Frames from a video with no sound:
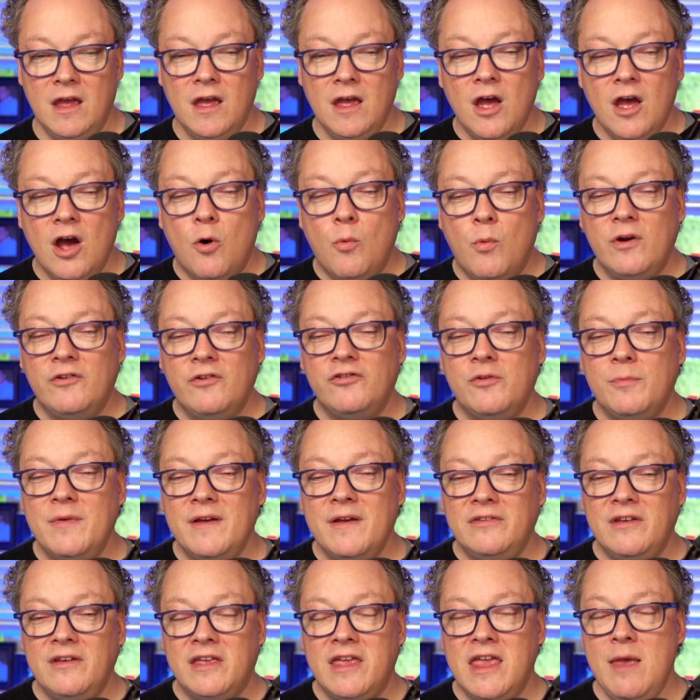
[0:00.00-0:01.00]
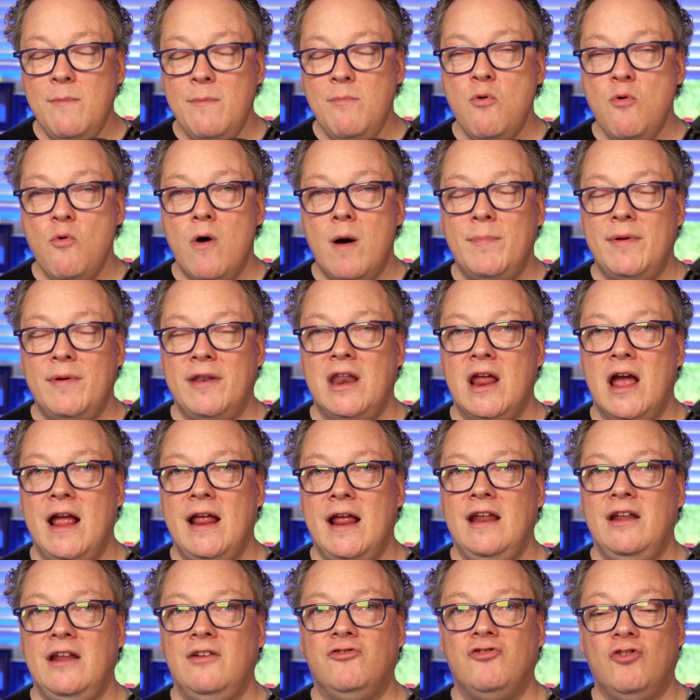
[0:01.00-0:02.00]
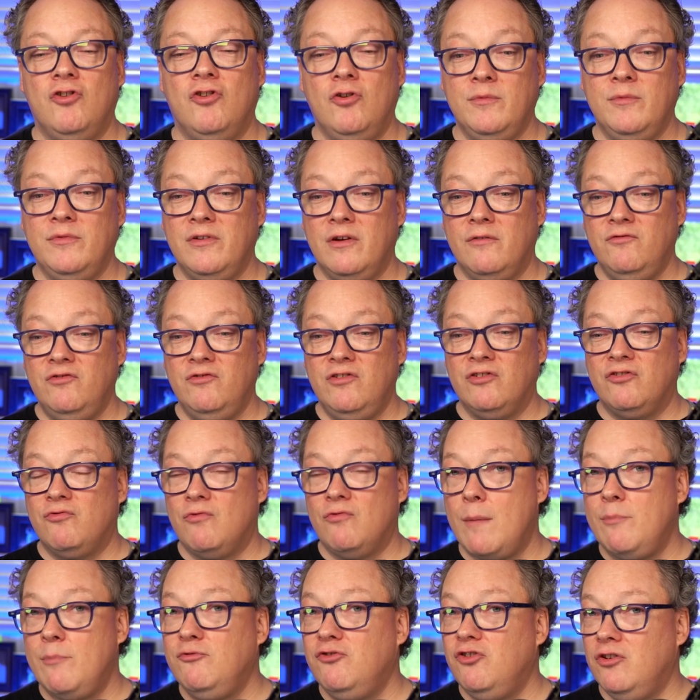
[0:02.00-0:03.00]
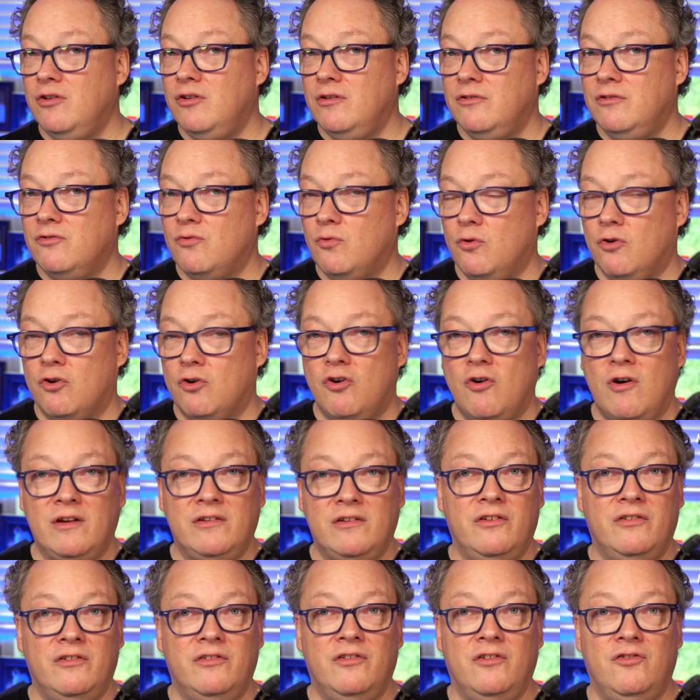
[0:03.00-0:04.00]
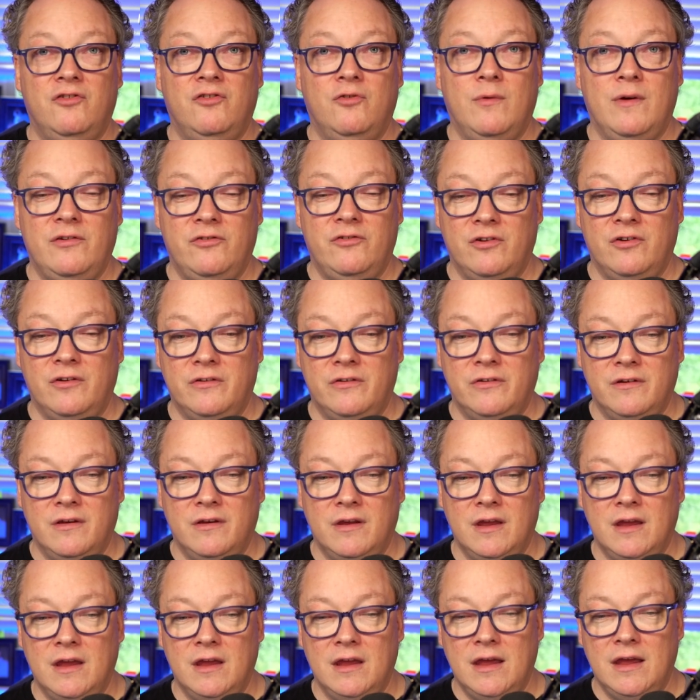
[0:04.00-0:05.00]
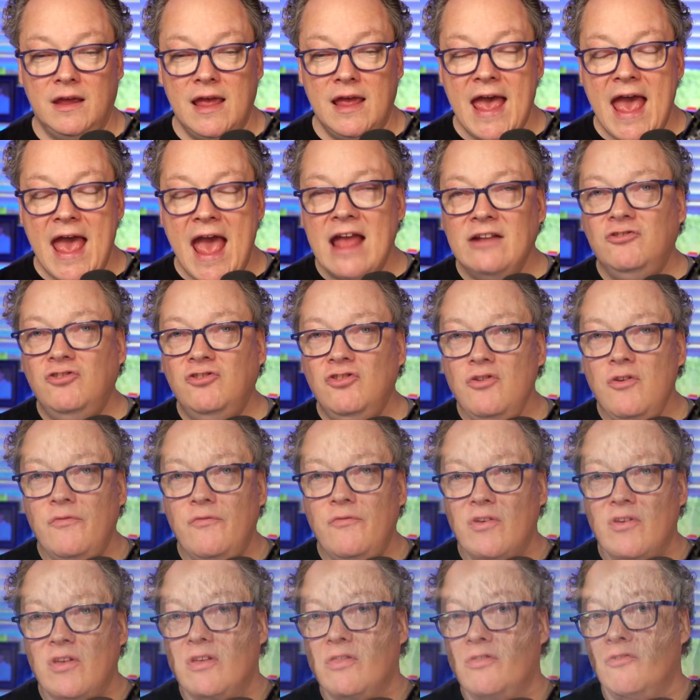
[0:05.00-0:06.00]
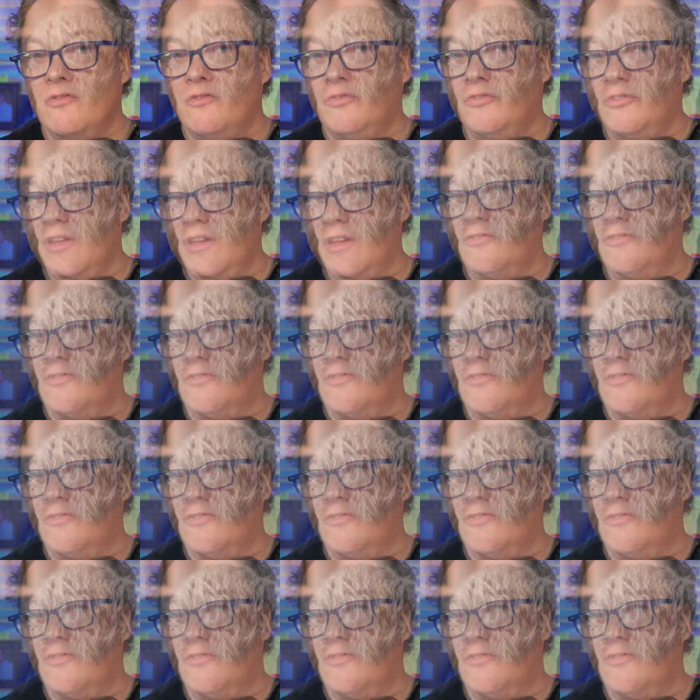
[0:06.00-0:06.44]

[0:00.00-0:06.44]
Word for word: What are some things that keep you up at night in terms of disruptions or crisis situations? And do you feel like those things are